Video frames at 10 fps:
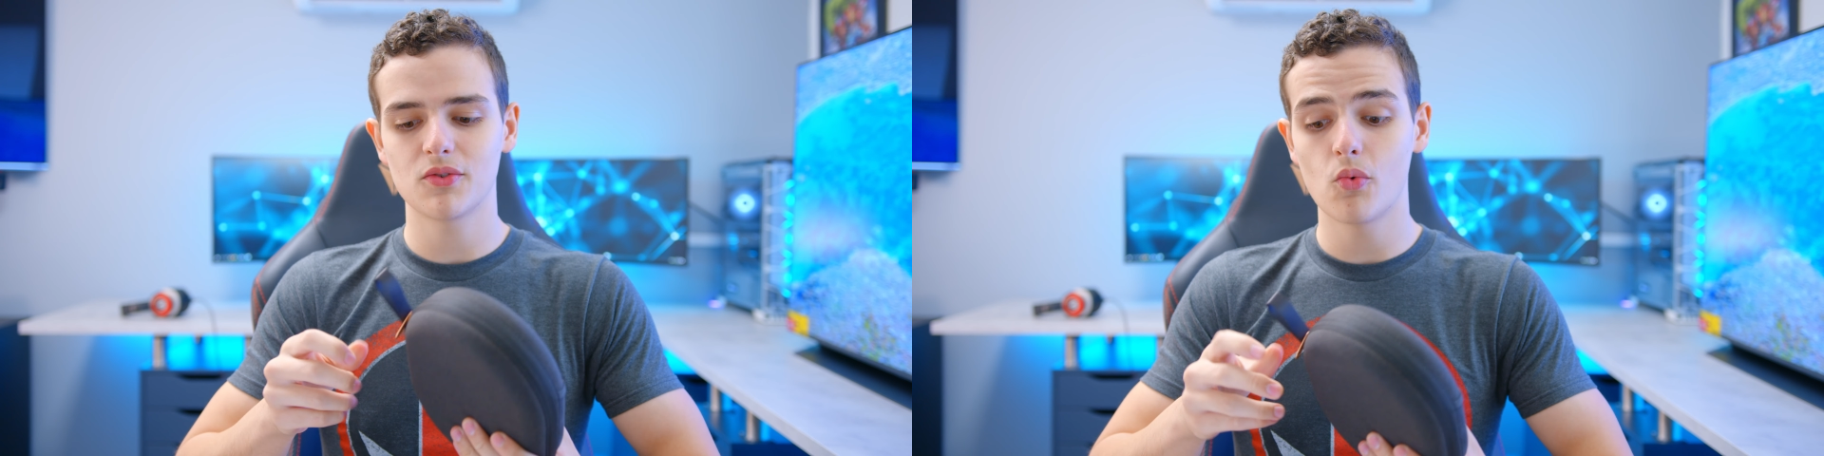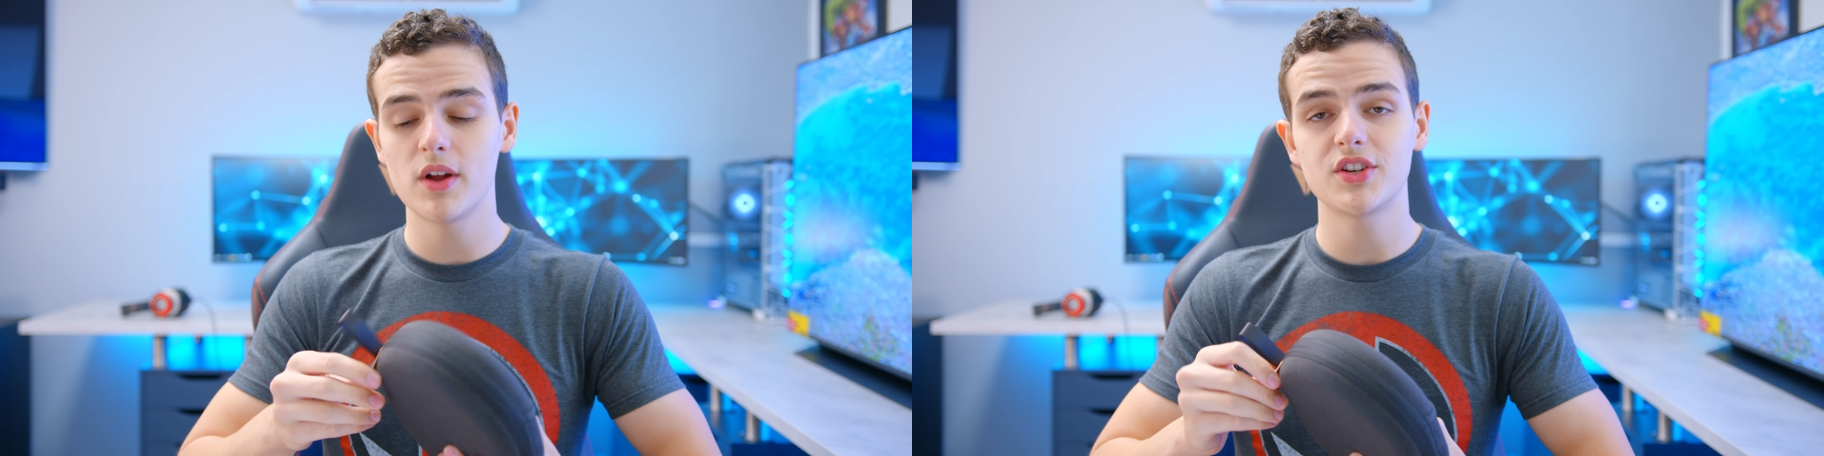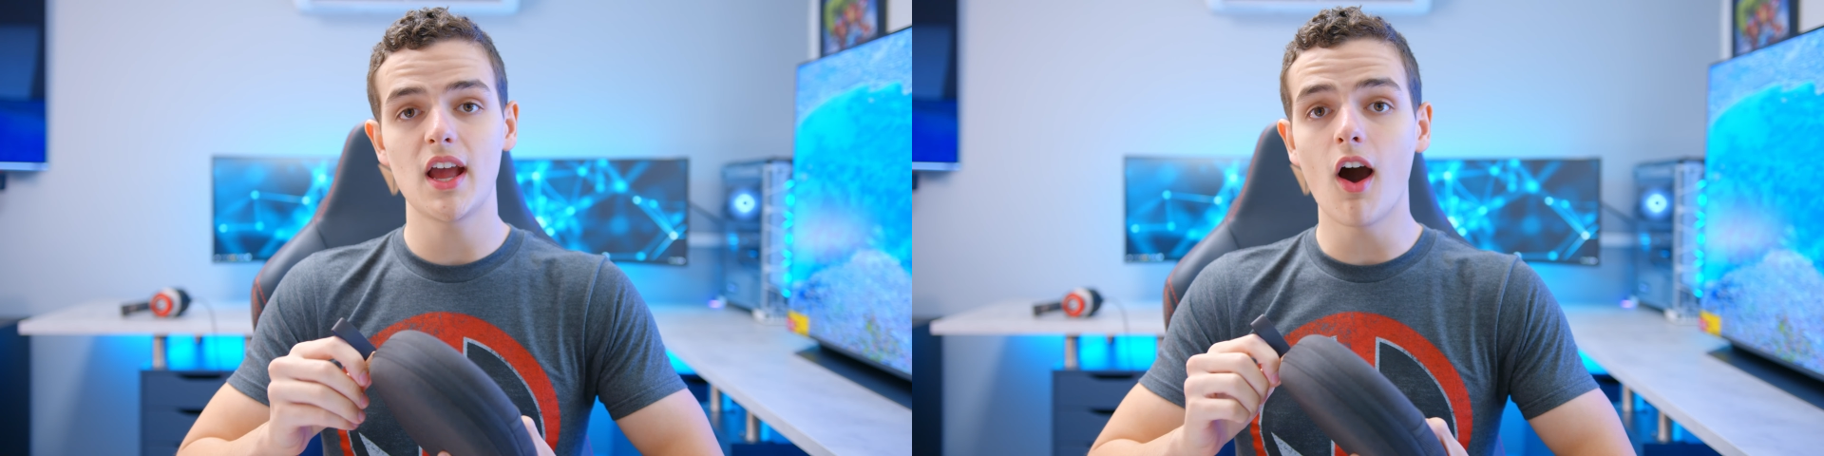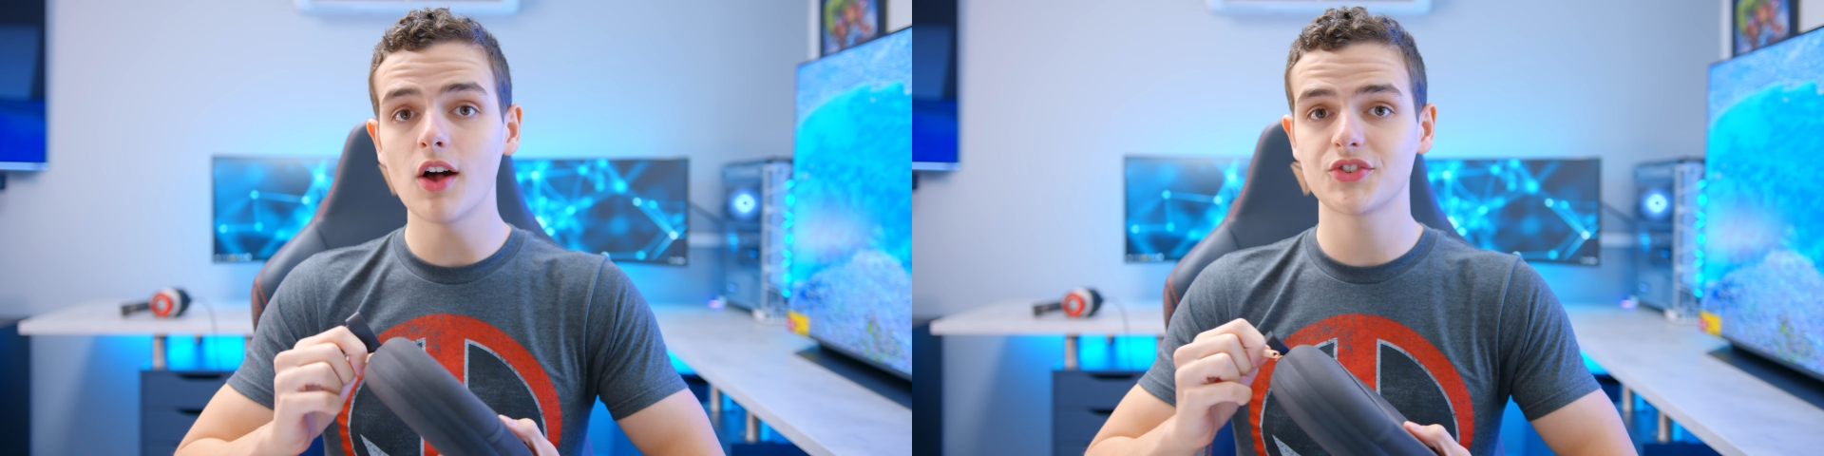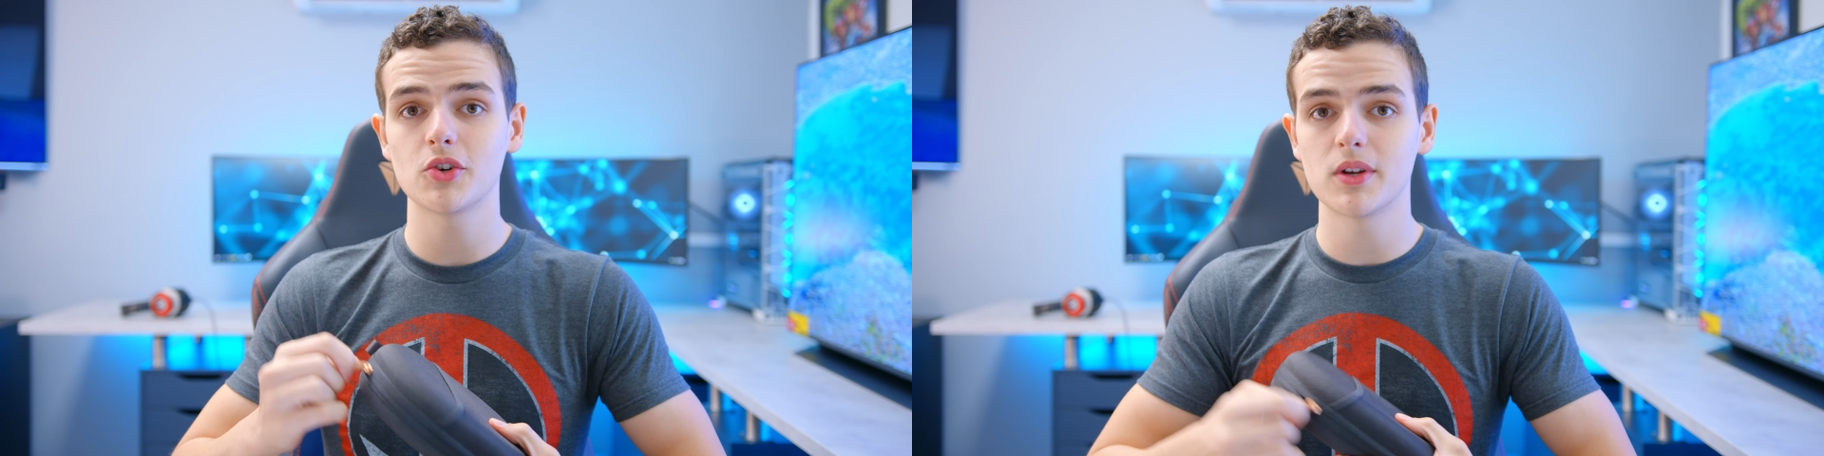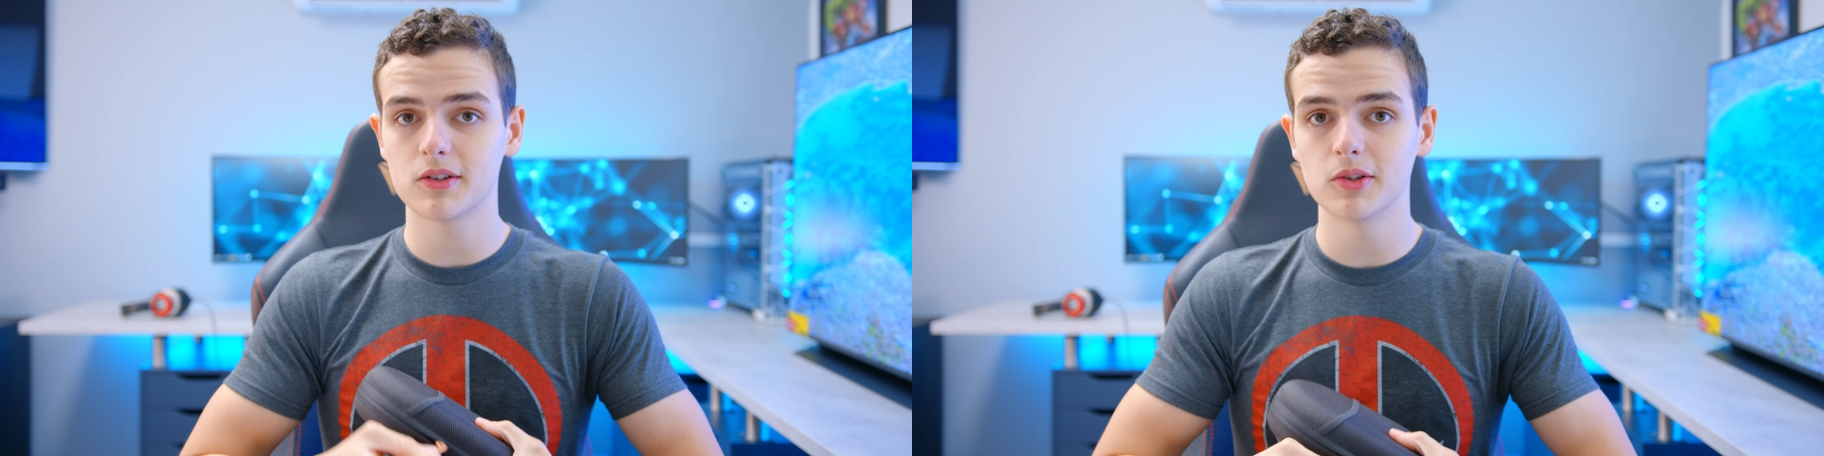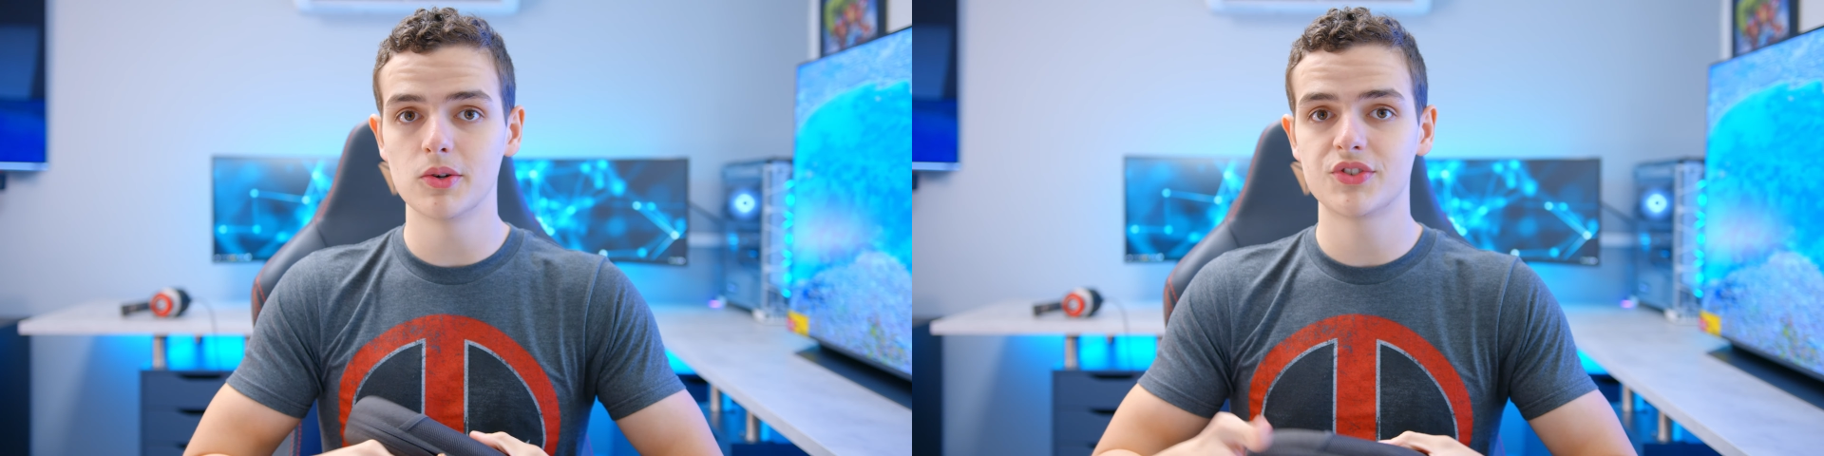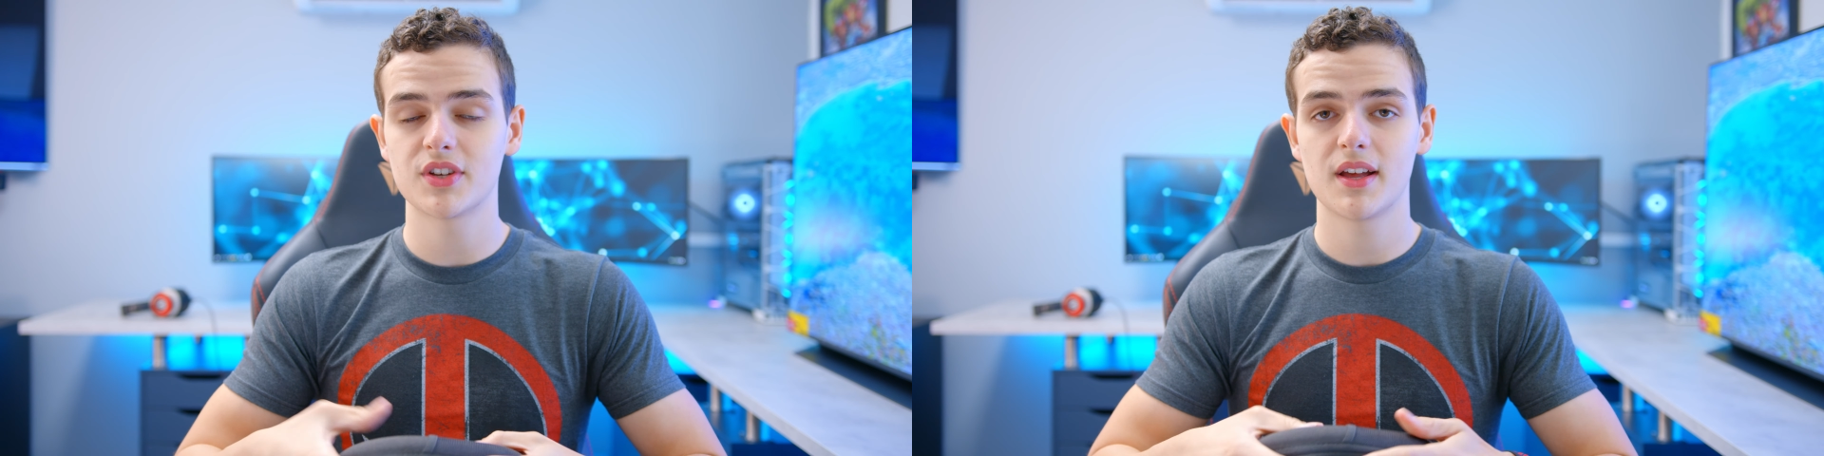which also
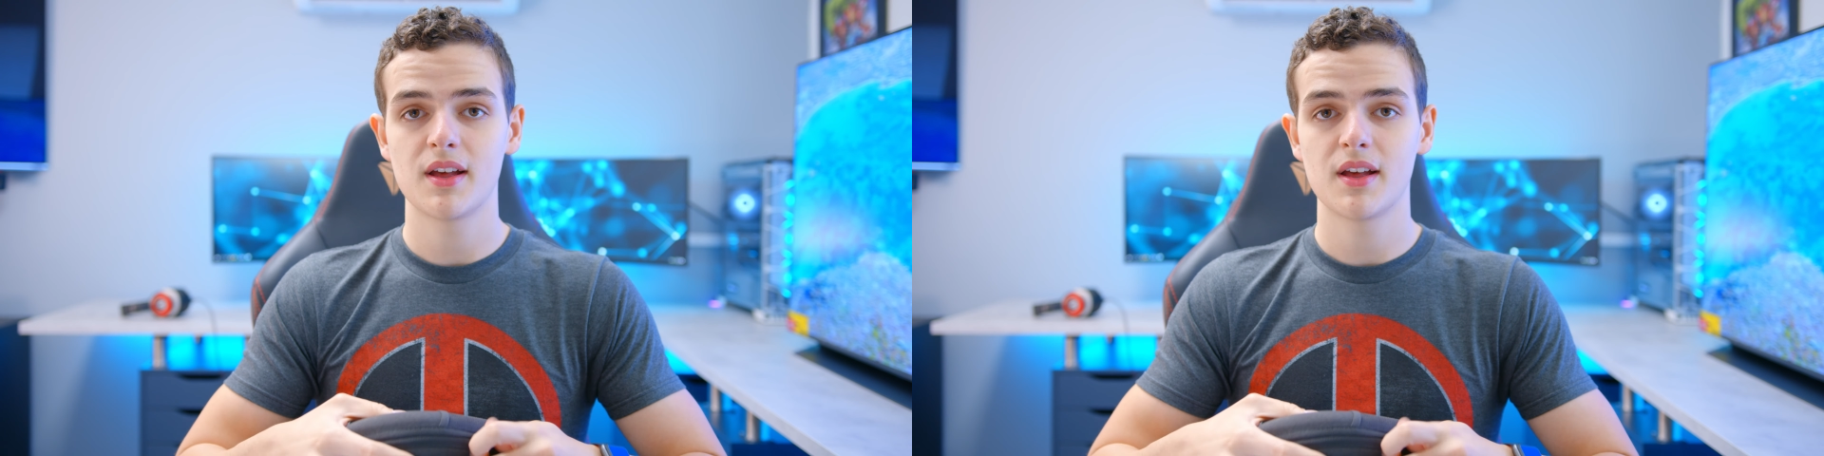includes